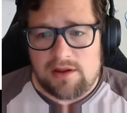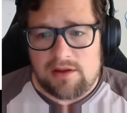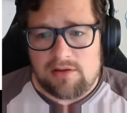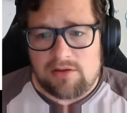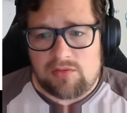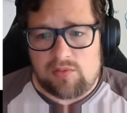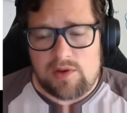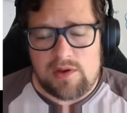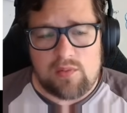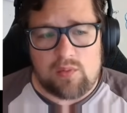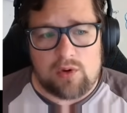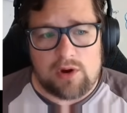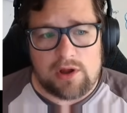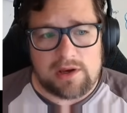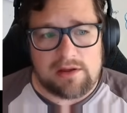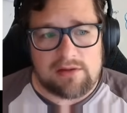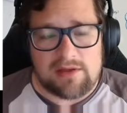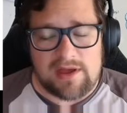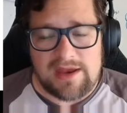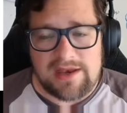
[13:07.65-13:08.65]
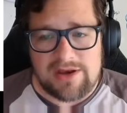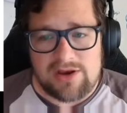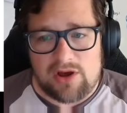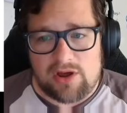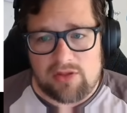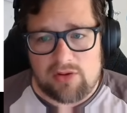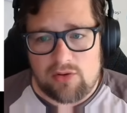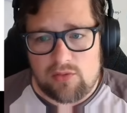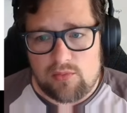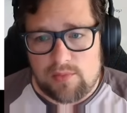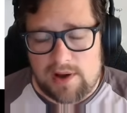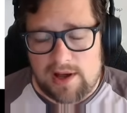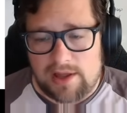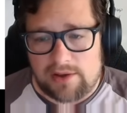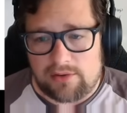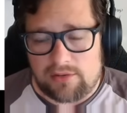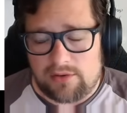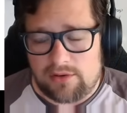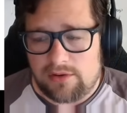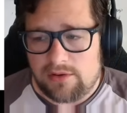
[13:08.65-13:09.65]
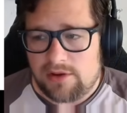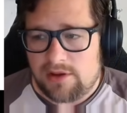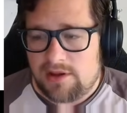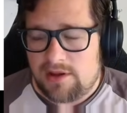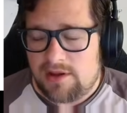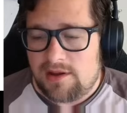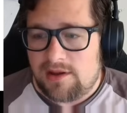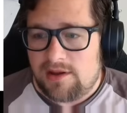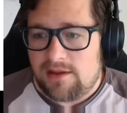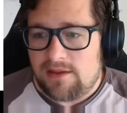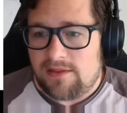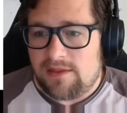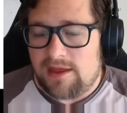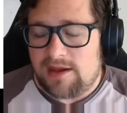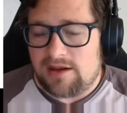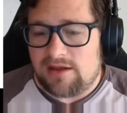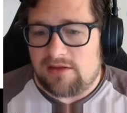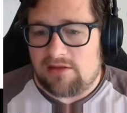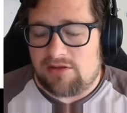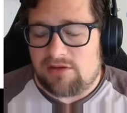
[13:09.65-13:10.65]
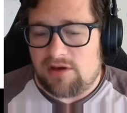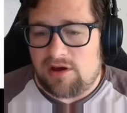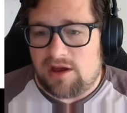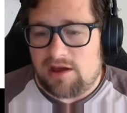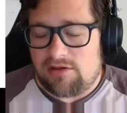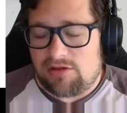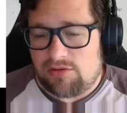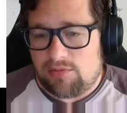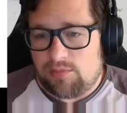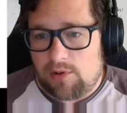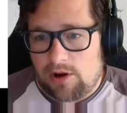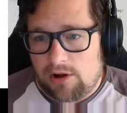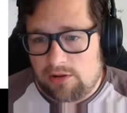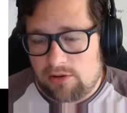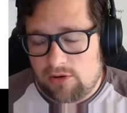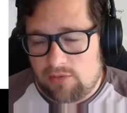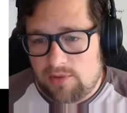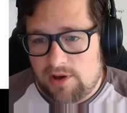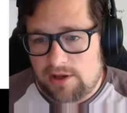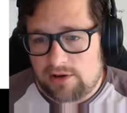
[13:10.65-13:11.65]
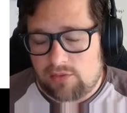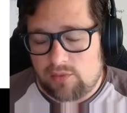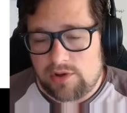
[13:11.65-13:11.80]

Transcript: SWE1 is another model that is a smaller model.